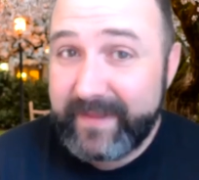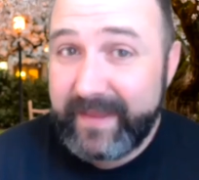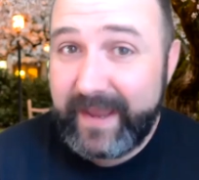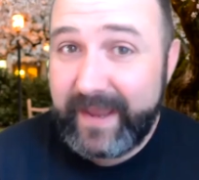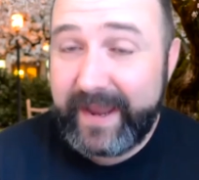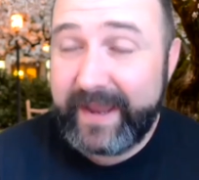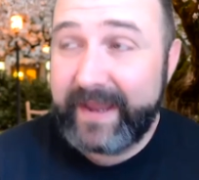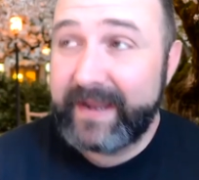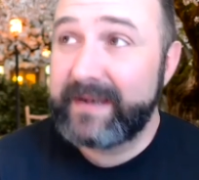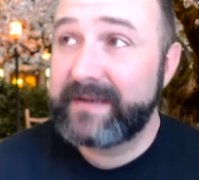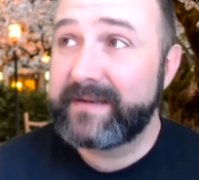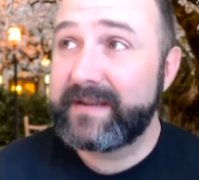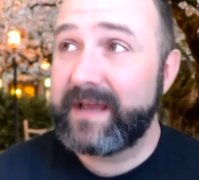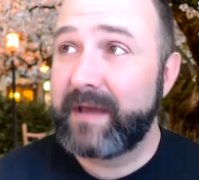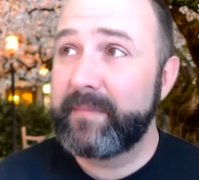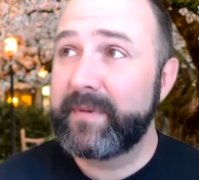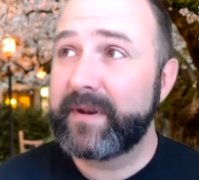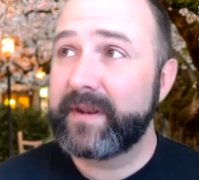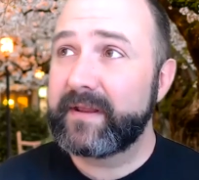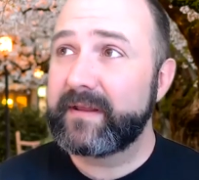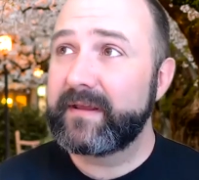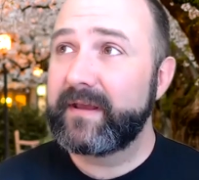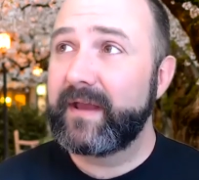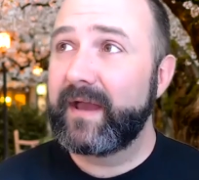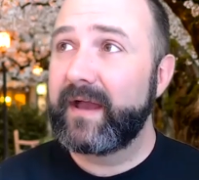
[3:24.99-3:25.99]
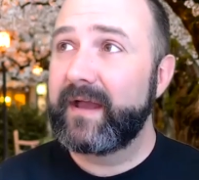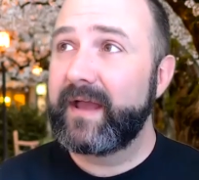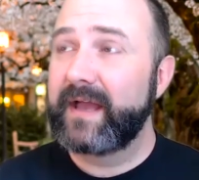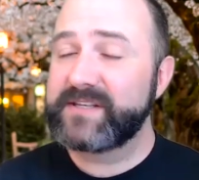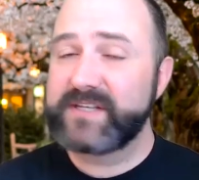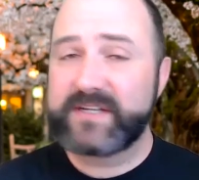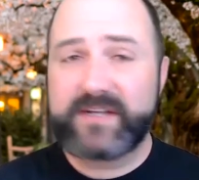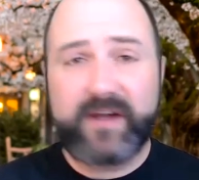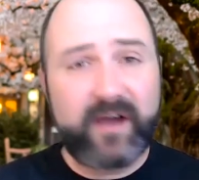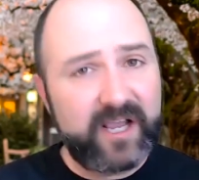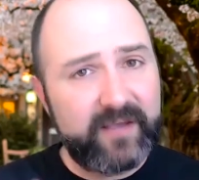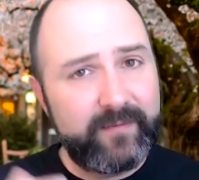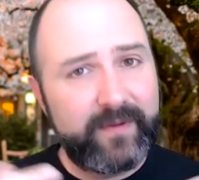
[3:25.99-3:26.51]
And as I
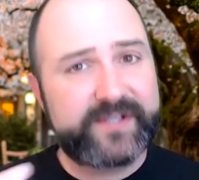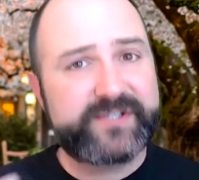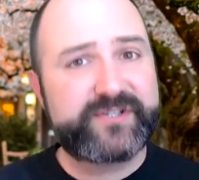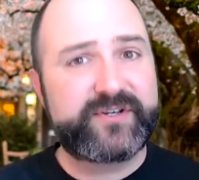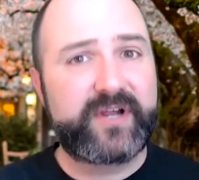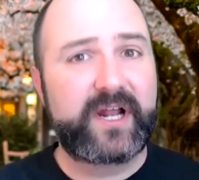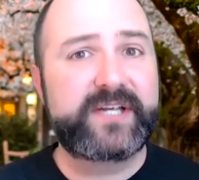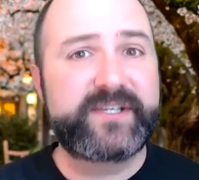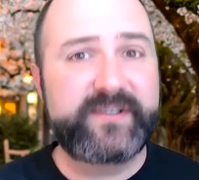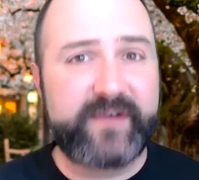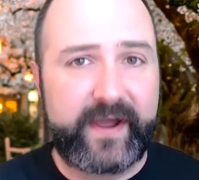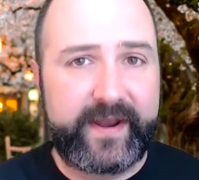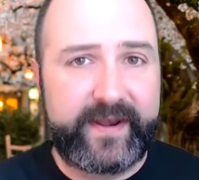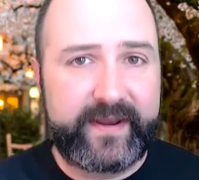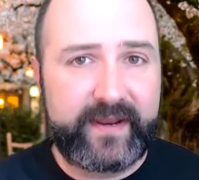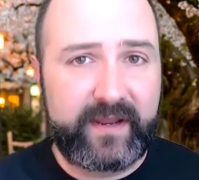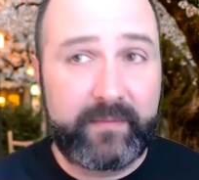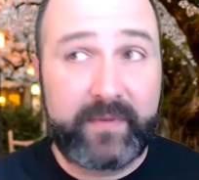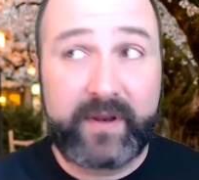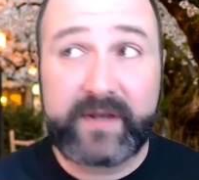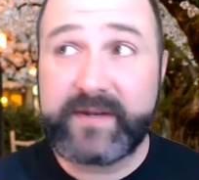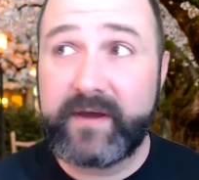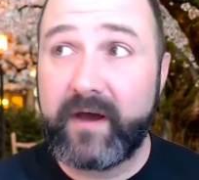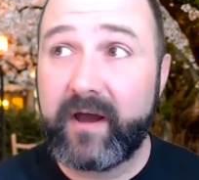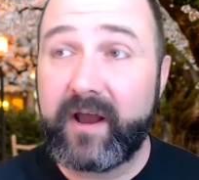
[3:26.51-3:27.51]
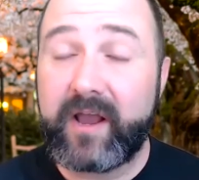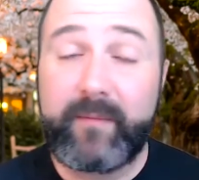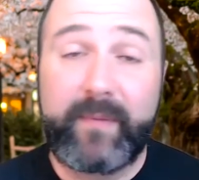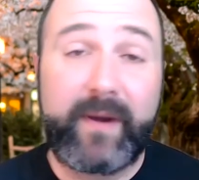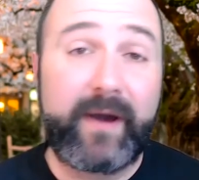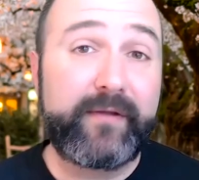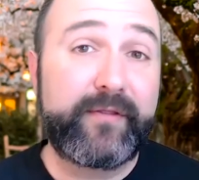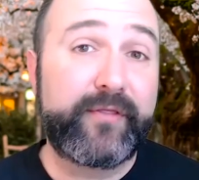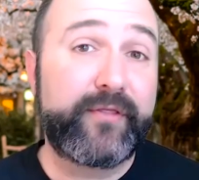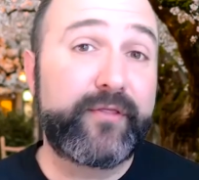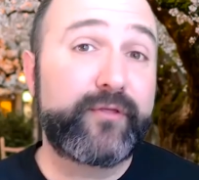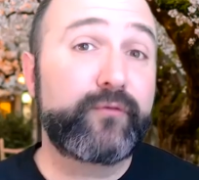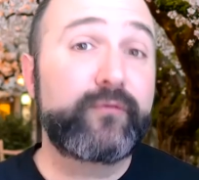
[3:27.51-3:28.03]
talk about stage lighting, I'm going to talk
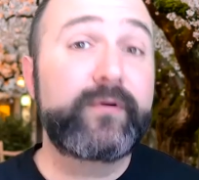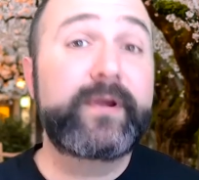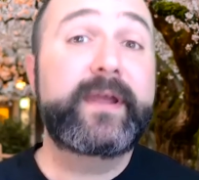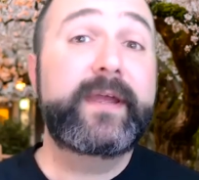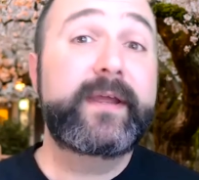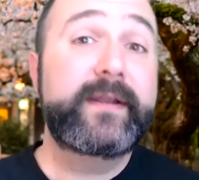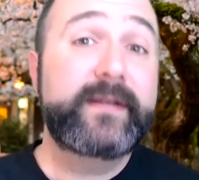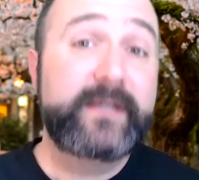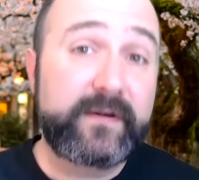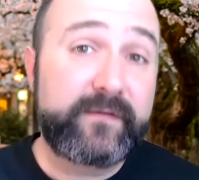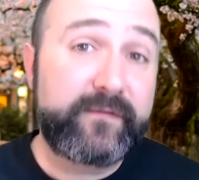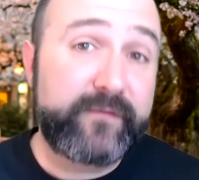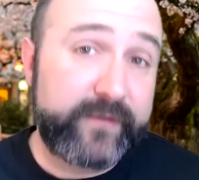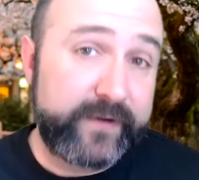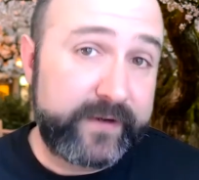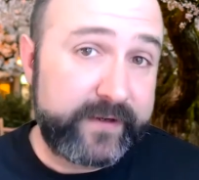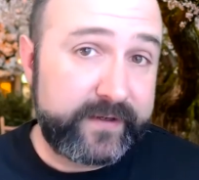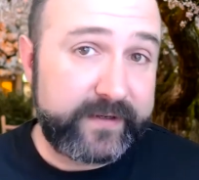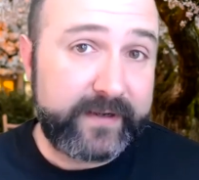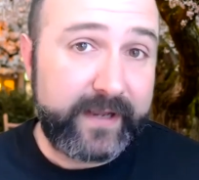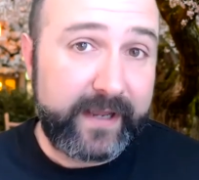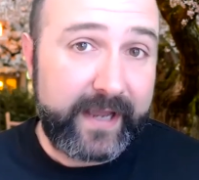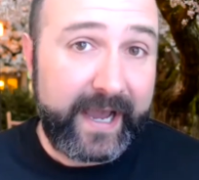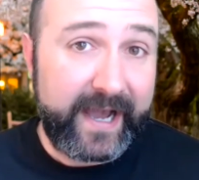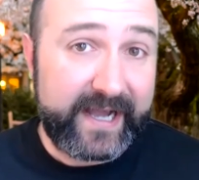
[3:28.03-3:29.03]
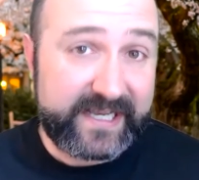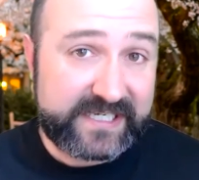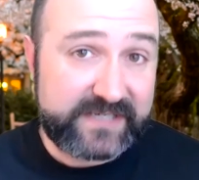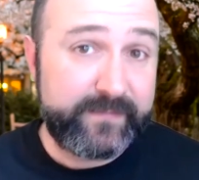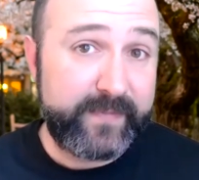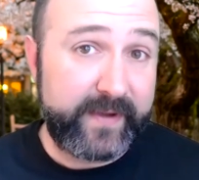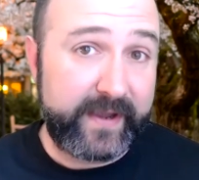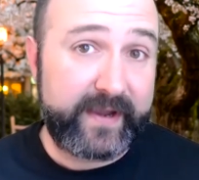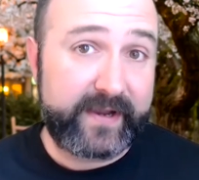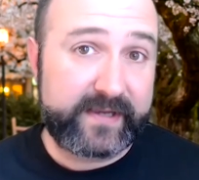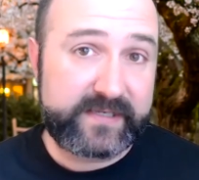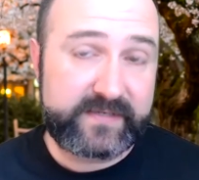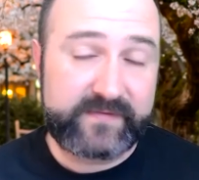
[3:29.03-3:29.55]
about three different
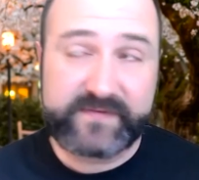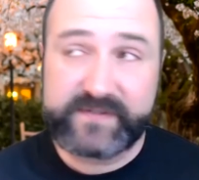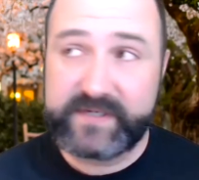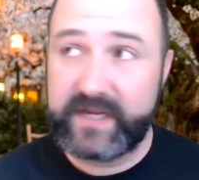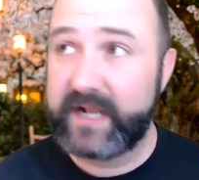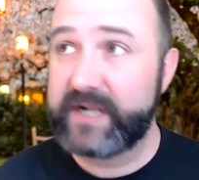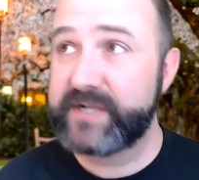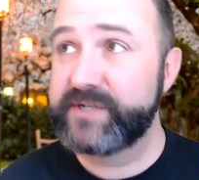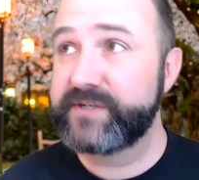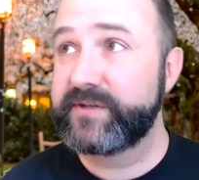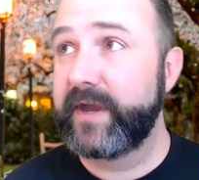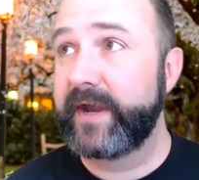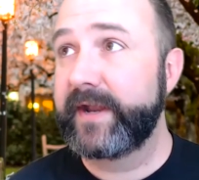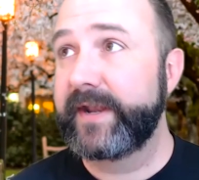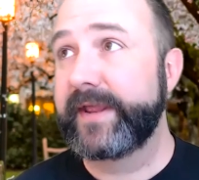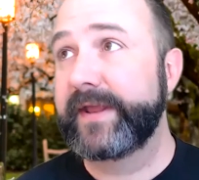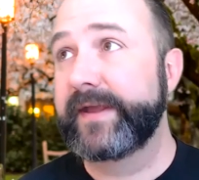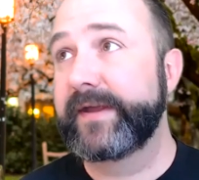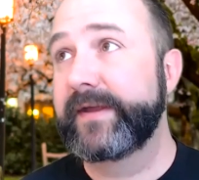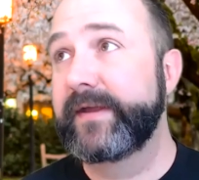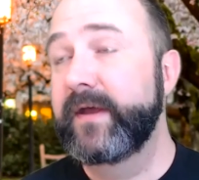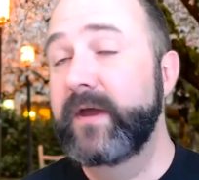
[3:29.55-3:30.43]
aspects of stage lighting.